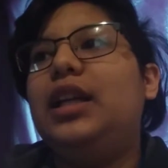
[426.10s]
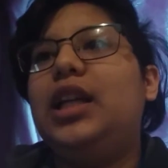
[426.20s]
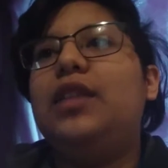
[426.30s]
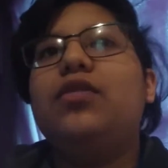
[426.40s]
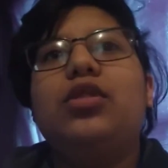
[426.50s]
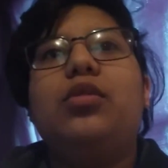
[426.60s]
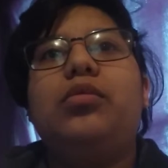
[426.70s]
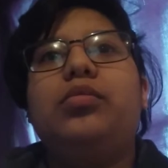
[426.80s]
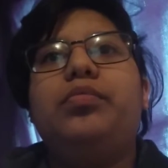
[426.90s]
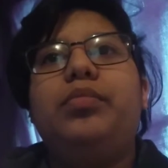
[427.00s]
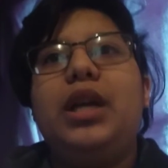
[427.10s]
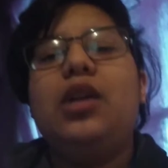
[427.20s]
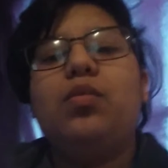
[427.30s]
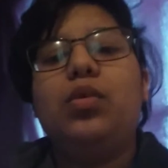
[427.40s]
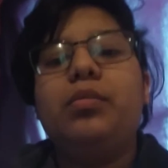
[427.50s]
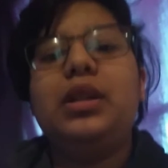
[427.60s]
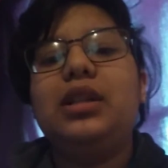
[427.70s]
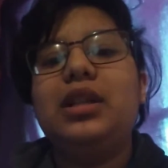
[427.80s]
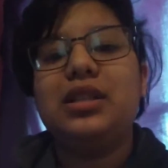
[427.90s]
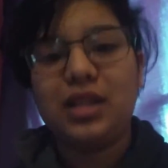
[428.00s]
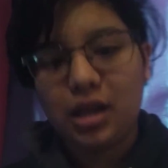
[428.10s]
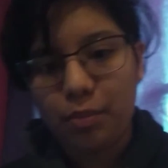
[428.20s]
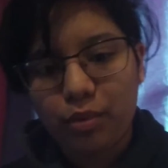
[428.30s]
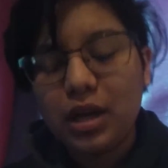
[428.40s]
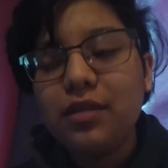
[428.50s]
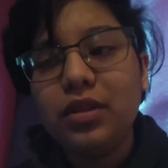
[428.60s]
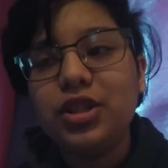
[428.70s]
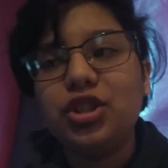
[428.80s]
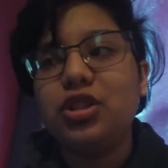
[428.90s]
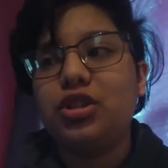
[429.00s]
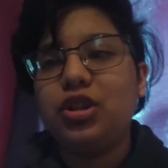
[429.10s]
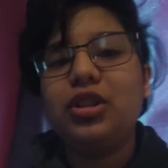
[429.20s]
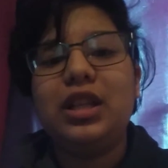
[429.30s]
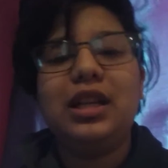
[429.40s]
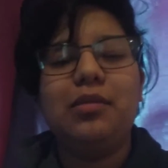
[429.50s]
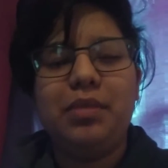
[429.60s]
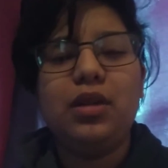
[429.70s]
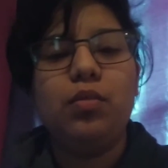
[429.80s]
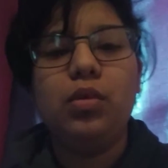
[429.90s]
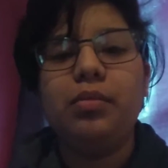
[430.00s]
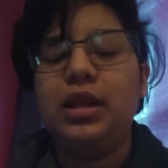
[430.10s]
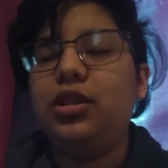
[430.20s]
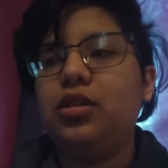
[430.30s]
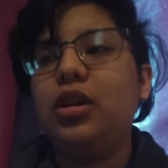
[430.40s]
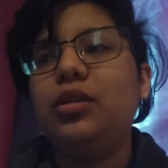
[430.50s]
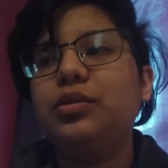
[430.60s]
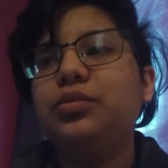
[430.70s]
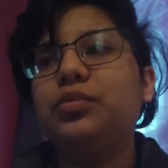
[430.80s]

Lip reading: Even though being a woman is not a privilege, it's a good thing to be a woman, you know?